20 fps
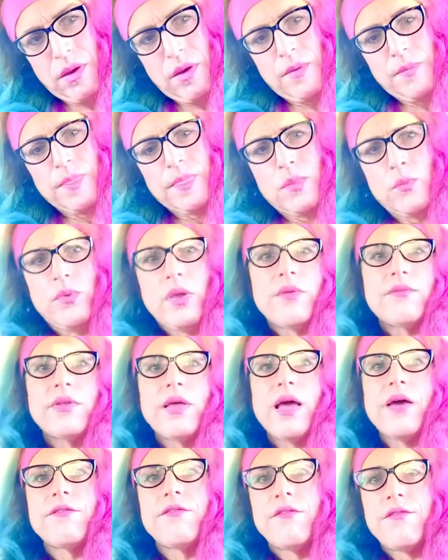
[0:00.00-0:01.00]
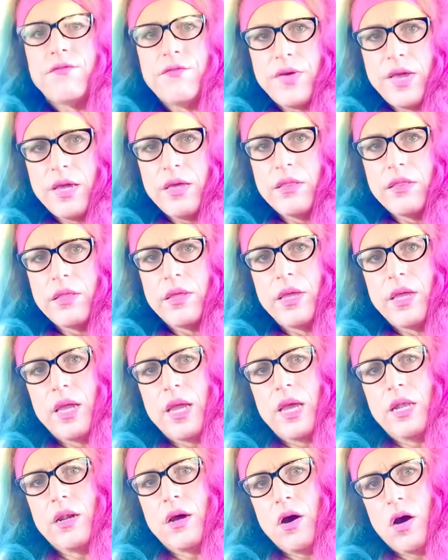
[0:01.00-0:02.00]
We have to have faith
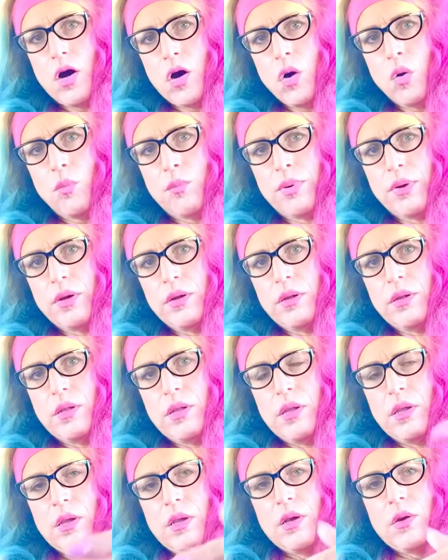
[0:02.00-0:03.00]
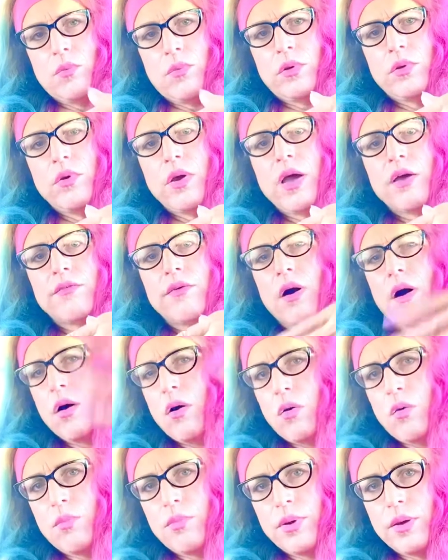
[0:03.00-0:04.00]
and hope. When you have
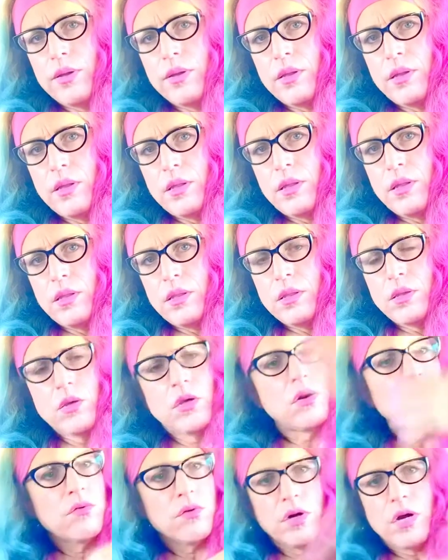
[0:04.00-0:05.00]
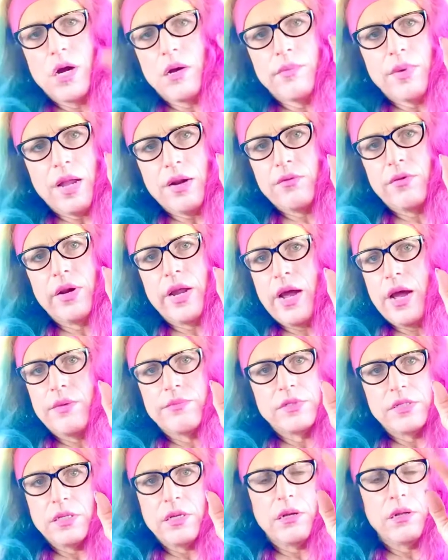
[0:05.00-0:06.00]
hope, you can overcome every
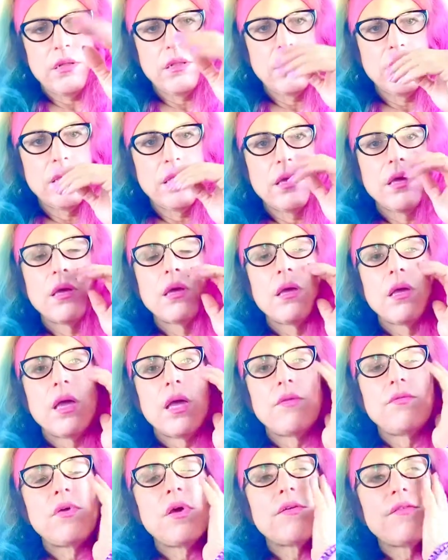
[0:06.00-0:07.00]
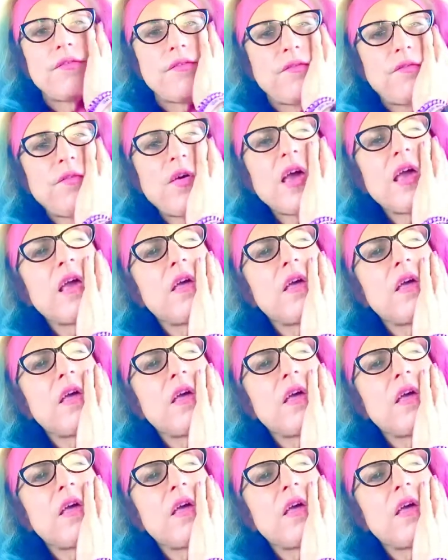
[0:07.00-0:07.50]
obstacle. And if you have faith,